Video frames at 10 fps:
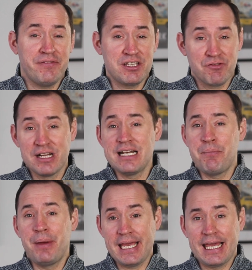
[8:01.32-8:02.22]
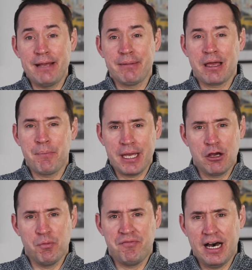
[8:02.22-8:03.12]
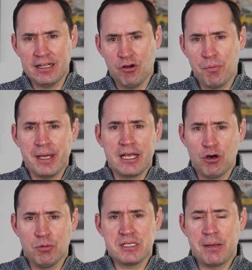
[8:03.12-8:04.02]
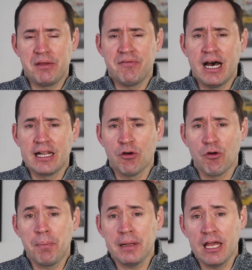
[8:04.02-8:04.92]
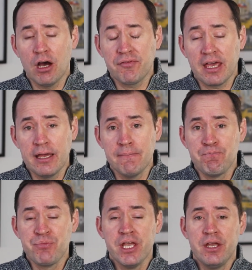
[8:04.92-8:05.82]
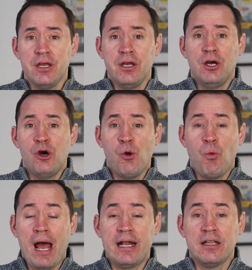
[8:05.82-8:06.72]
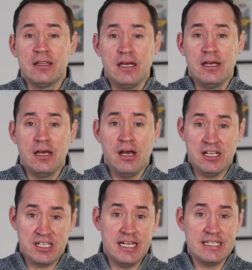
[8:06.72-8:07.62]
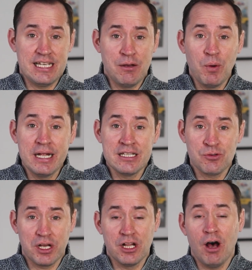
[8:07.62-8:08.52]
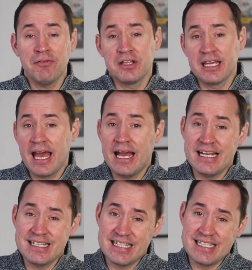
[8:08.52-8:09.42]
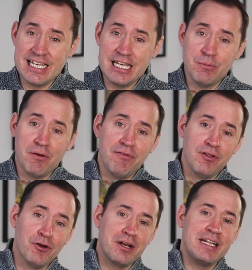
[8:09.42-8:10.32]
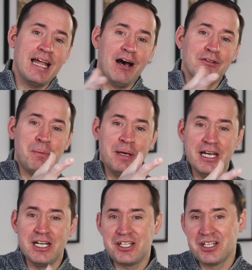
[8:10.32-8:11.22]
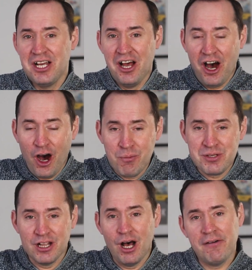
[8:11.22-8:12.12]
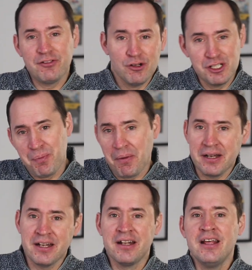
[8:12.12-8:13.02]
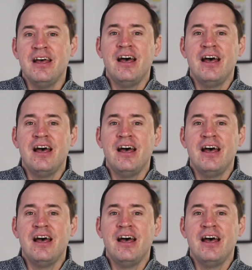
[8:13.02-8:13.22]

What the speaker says: if it's a really big game, like a big cup final or a big cup semi-final or a playoff game. When a certain team wins, what you'll often get is the team flooding down the pitch, arms aloft, all sprinting